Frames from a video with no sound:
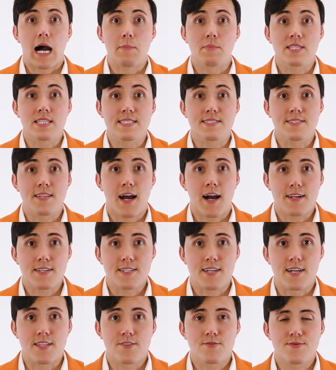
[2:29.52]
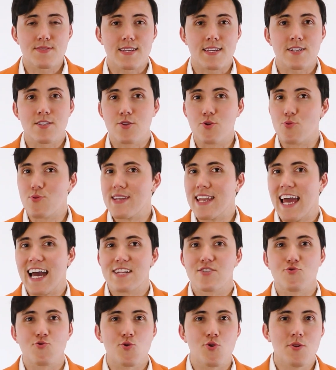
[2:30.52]
Commonly stocked colors include
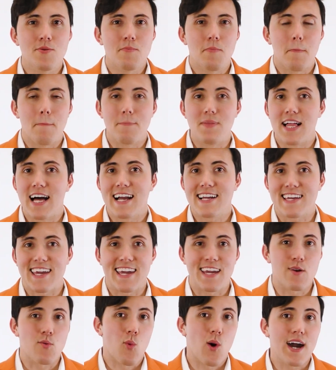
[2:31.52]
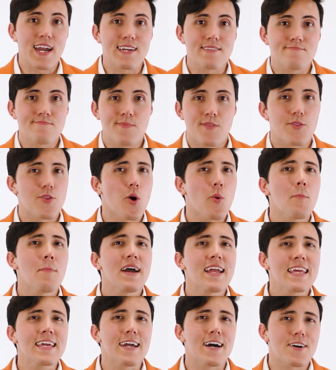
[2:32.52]
natural, black, and white, though
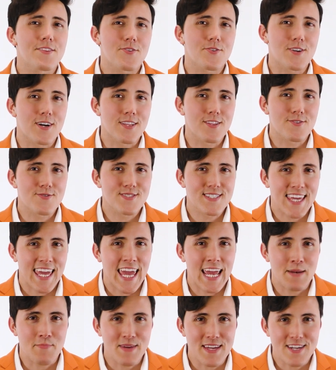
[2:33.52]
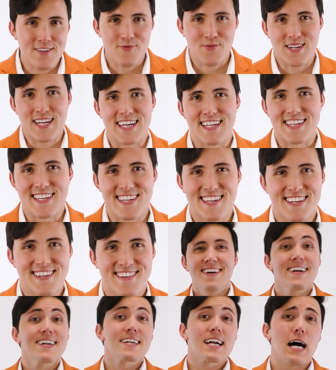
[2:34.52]
many other colors can be created.
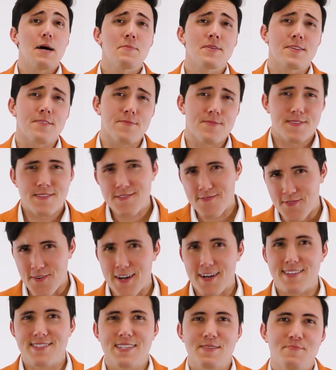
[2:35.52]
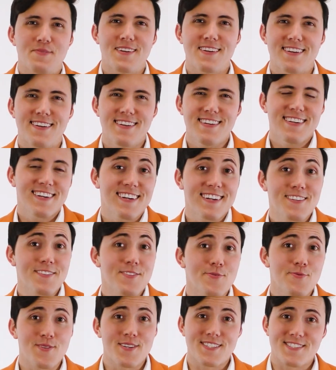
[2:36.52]
Common uses for LDPE
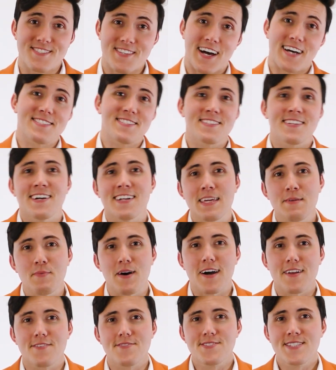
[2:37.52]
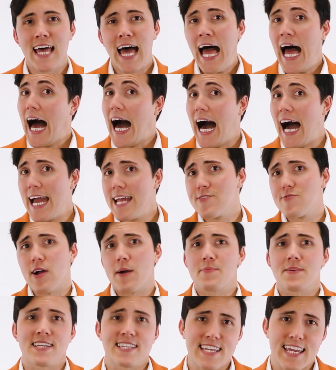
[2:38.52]
include sauce and honey bottles,
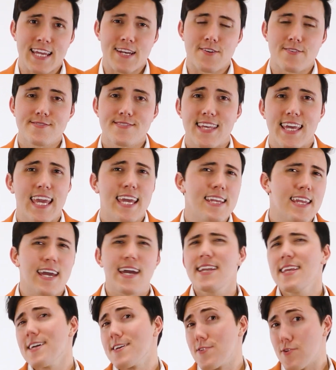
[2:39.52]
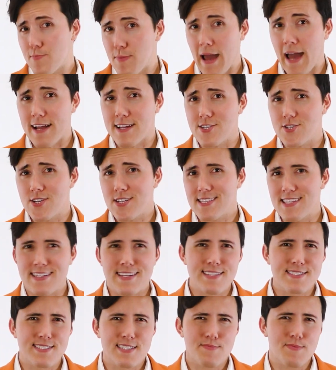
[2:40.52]
eyedrop containers, and any other packaging
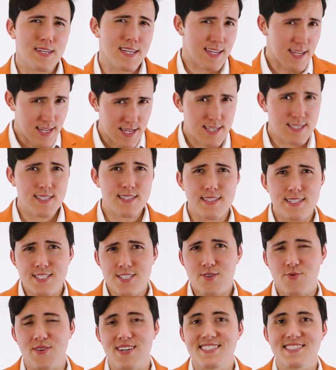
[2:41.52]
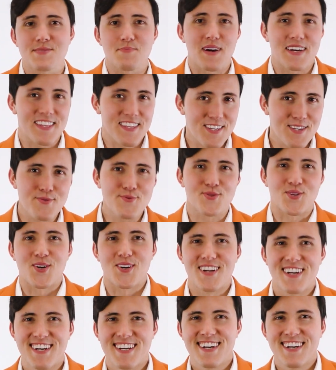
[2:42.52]
that needs to be easily squeezed by the
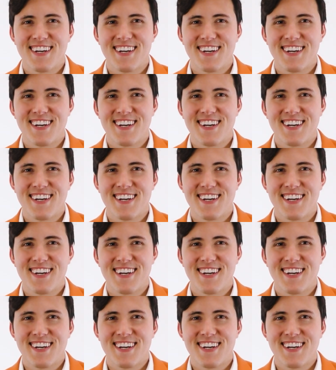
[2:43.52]
user.